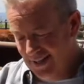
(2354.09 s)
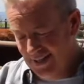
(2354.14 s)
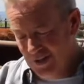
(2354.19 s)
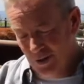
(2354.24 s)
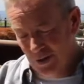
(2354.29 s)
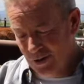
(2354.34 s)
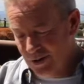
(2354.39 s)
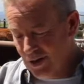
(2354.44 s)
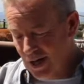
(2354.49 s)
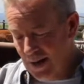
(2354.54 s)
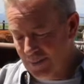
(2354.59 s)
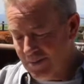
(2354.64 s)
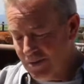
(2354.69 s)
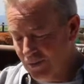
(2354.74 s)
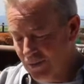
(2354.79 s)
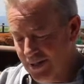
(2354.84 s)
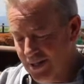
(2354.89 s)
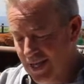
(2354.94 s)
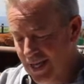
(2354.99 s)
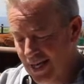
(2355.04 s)
No other
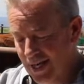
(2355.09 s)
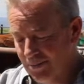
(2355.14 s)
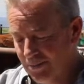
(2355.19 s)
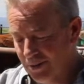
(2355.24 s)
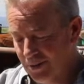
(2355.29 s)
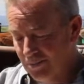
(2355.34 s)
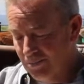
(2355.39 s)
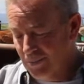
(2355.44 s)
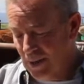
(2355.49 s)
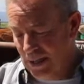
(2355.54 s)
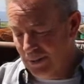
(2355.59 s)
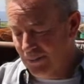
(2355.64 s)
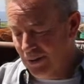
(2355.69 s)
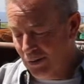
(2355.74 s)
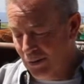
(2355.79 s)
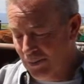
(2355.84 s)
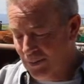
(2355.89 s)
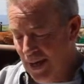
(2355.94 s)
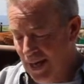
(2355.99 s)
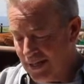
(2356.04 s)
option was thinkable. Barbie
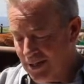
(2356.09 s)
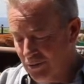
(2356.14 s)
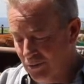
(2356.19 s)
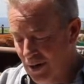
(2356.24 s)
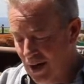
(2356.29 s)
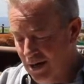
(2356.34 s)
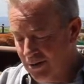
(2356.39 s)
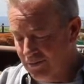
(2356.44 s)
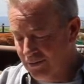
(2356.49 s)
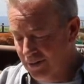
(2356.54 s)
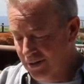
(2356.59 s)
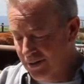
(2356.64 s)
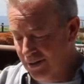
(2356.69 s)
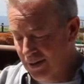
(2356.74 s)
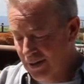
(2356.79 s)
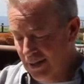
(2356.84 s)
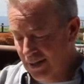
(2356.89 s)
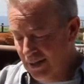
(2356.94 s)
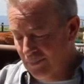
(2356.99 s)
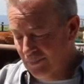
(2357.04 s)
went back to Rockford,
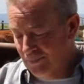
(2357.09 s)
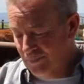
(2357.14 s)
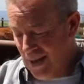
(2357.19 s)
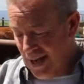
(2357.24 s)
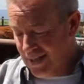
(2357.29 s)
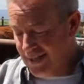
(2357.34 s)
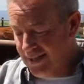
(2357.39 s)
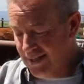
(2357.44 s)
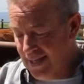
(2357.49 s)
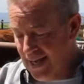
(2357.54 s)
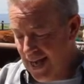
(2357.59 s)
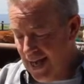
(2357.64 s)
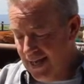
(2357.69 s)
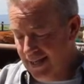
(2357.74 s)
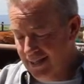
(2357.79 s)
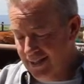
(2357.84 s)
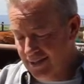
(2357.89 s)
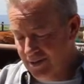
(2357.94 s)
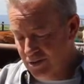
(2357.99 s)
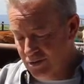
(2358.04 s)
back to the
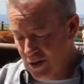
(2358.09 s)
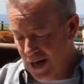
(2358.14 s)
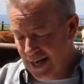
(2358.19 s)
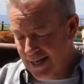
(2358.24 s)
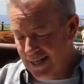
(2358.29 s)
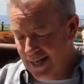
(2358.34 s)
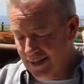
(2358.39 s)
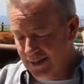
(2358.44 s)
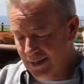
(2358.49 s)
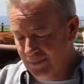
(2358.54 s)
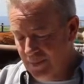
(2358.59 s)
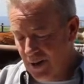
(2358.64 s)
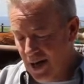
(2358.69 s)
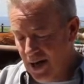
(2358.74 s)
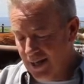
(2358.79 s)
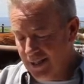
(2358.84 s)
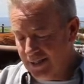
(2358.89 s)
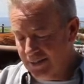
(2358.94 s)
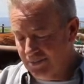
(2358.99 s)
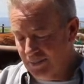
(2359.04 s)
attic, dragged out the
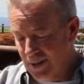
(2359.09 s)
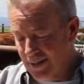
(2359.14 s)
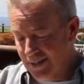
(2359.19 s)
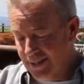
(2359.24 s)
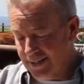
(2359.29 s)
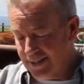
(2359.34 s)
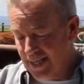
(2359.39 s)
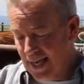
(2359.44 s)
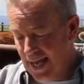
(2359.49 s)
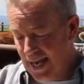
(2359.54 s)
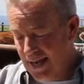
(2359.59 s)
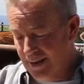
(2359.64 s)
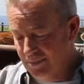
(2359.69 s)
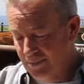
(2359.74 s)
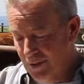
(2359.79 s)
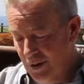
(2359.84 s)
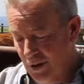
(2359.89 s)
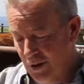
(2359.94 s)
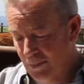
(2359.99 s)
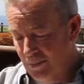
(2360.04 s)
box. By this time,
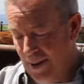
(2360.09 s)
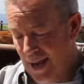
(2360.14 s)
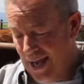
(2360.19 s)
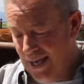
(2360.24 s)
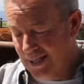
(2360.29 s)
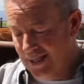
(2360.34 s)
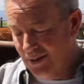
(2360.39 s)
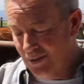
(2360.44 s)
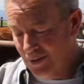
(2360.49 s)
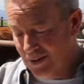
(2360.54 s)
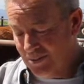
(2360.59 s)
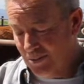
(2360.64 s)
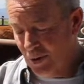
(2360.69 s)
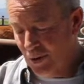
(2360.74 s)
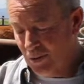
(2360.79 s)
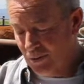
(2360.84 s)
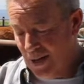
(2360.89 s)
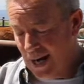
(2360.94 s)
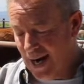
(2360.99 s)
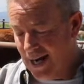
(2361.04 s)
though, Pandy was
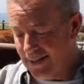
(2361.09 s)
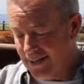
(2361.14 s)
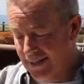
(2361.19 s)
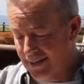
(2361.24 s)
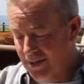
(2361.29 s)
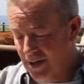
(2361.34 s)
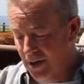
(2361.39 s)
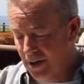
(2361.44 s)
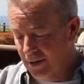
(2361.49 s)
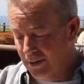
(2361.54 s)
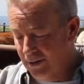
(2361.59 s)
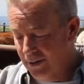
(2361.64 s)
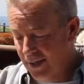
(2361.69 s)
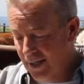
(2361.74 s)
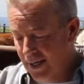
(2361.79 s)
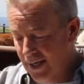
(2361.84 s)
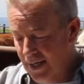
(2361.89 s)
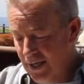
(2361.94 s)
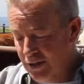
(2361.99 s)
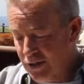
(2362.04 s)
more ragged than doll.
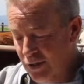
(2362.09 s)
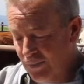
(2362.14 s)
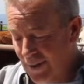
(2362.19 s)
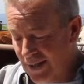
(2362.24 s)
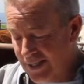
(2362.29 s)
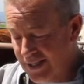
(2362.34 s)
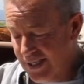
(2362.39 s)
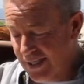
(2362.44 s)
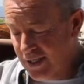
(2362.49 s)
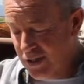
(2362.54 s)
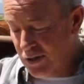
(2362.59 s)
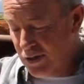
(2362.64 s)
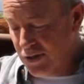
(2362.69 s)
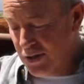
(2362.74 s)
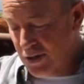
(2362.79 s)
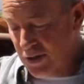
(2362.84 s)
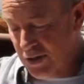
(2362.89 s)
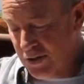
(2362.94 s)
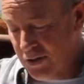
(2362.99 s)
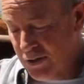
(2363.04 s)
So my sister
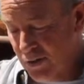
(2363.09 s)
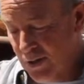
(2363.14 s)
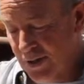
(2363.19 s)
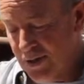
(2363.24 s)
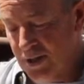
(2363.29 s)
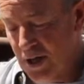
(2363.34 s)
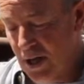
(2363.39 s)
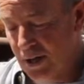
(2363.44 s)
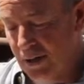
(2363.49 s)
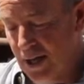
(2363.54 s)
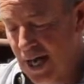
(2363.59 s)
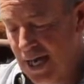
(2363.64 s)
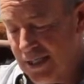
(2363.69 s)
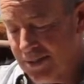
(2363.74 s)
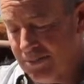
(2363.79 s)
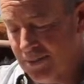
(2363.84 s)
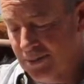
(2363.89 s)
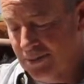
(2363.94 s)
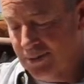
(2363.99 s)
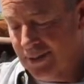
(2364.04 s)
took her to a doll
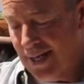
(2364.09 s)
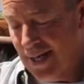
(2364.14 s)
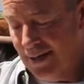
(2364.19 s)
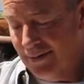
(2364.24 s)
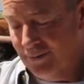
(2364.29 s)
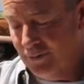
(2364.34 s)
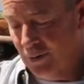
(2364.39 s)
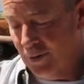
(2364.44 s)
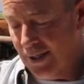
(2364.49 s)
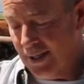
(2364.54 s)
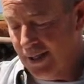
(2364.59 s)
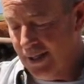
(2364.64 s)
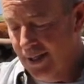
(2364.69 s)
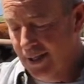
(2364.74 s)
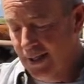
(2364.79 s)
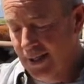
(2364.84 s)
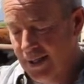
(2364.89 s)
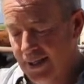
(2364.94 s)
hospital in California.